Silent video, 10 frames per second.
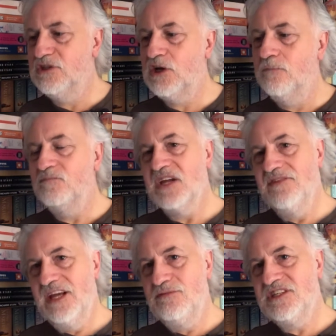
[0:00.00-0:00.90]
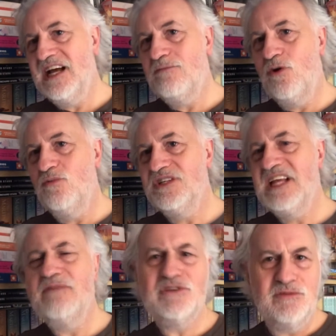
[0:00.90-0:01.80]
So there was that always
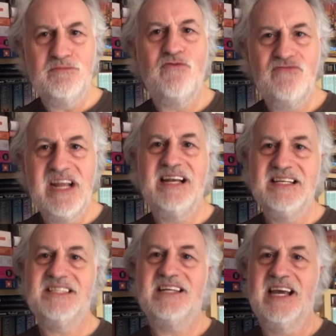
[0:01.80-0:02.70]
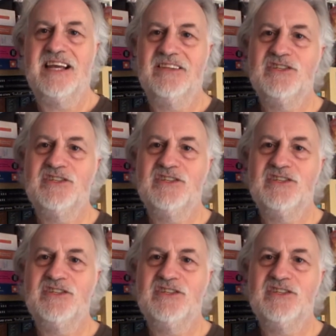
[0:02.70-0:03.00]
there. It was always more realistic.